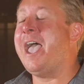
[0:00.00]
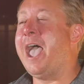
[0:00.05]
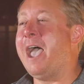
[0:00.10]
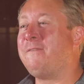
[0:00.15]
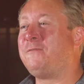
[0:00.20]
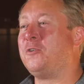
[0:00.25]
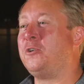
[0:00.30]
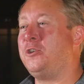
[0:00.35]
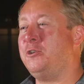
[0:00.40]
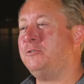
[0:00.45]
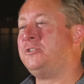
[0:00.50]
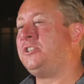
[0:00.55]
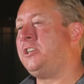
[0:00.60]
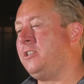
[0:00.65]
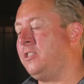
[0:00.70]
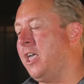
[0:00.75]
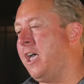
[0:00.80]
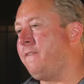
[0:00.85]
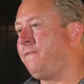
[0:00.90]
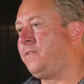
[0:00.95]
After
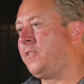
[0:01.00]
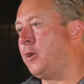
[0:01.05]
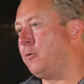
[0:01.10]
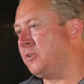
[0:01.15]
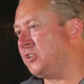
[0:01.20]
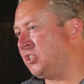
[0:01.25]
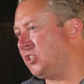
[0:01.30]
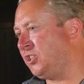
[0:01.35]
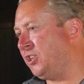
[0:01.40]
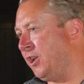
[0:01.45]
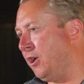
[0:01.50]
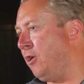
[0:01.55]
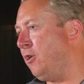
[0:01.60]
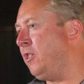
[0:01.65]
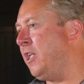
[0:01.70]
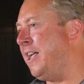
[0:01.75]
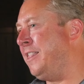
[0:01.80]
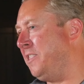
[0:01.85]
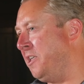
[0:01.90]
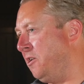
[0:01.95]
UC left, there was
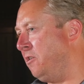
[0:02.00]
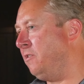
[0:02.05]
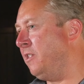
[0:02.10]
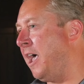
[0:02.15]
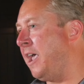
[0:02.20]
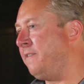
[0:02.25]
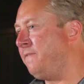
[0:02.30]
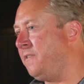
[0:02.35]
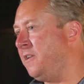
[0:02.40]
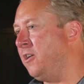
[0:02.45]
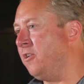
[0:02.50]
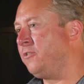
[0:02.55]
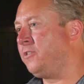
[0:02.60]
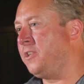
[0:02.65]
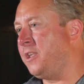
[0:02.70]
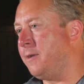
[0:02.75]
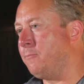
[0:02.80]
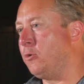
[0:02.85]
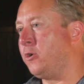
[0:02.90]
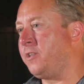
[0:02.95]
still a little life here at
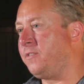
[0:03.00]
the Emery